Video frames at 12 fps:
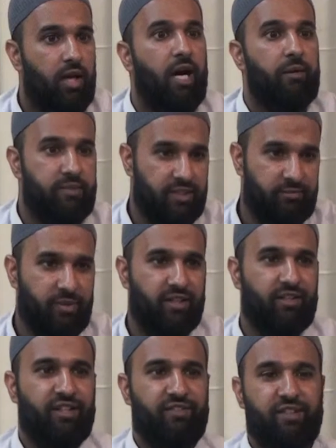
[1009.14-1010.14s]
Object,
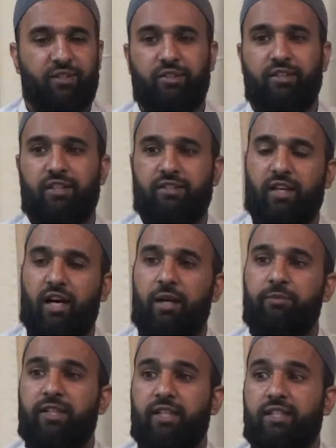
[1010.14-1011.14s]
barakallahu. It's the
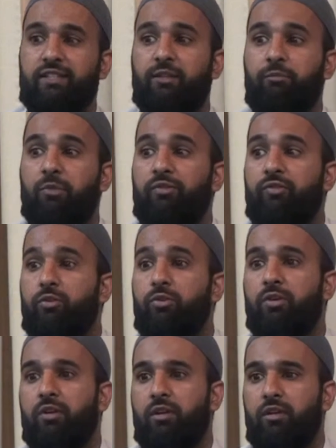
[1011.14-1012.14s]
object, it's the
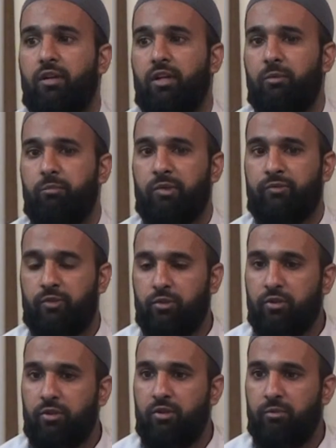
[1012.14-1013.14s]
maf'ul.
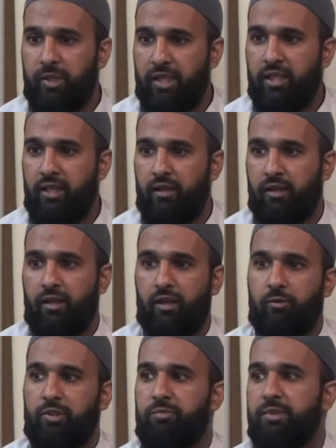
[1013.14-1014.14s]
Maf'ul bihi,
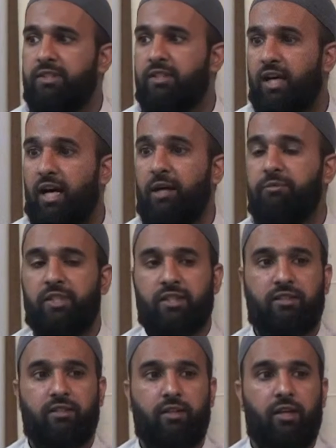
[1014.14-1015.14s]
which means the
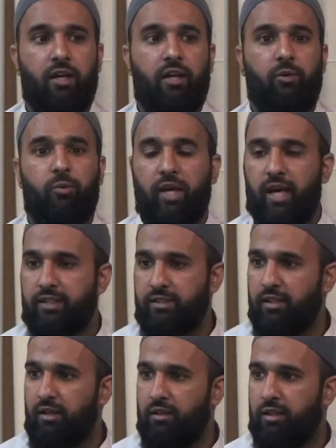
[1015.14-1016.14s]
object. We're
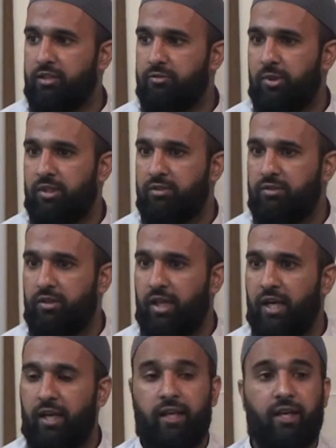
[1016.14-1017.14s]
asking Allah subhanahu wa ta'ala to
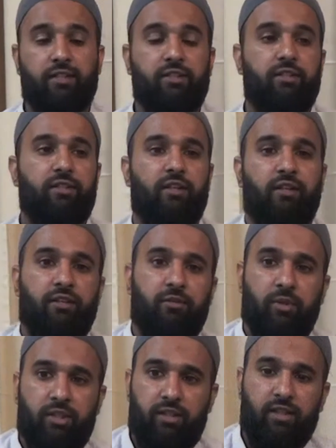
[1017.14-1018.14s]
guide. And actually the
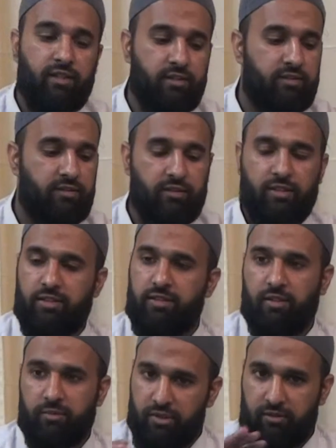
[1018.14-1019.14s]
one thing is, this is
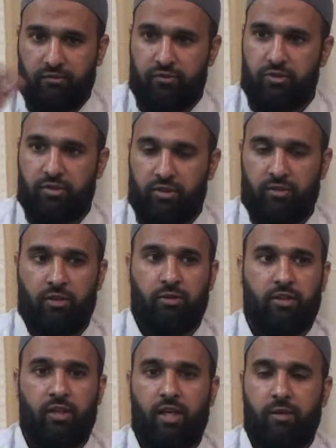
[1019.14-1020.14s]
something to future
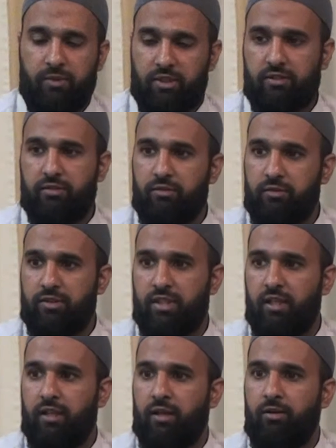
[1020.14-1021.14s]
note, just to
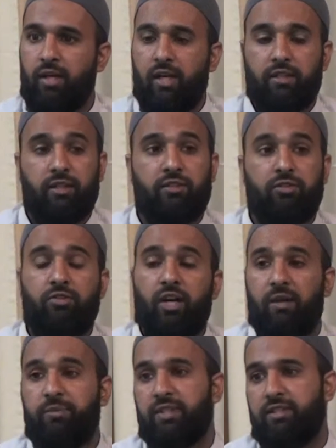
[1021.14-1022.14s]
say it now. There's two
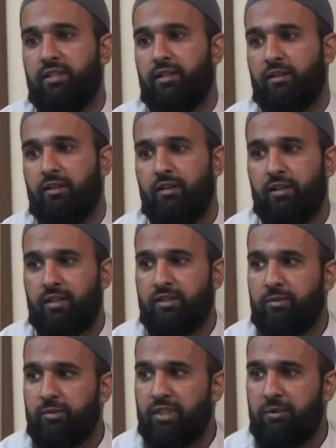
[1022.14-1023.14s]
objects here. Can
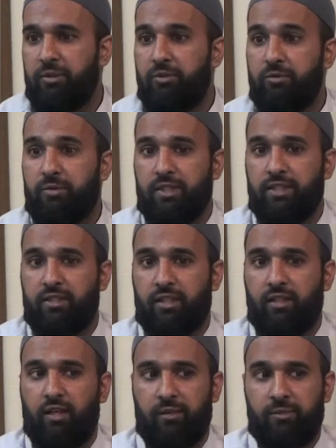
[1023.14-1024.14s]
someone tell me what's the
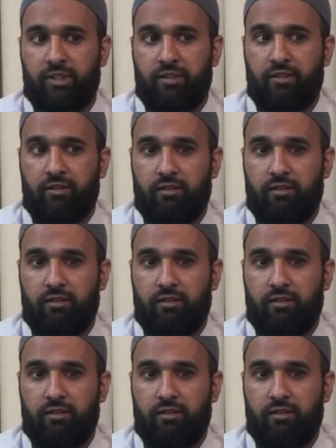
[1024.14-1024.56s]
second object?